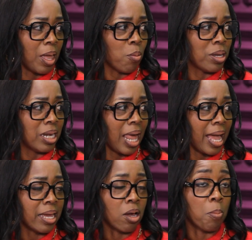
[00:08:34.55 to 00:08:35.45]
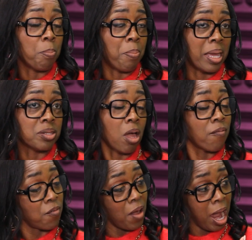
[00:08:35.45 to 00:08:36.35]
That we like based
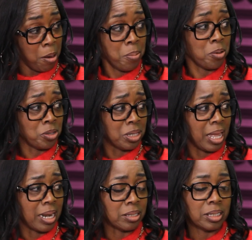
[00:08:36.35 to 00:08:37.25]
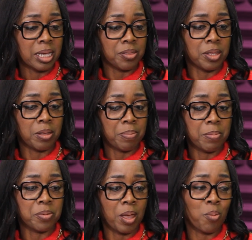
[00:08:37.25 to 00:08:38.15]
off of our personality, and then the
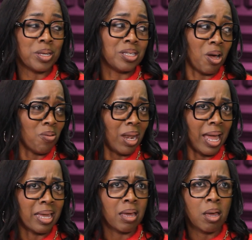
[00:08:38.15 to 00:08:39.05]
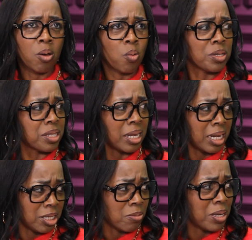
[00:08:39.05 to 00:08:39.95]
people that we don't like, we say
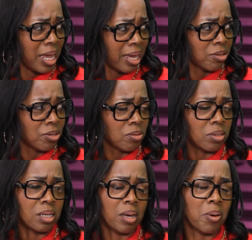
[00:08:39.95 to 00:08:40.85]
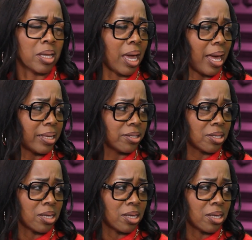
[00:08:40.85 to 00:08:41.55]
they need to be canceled. Come on, guys.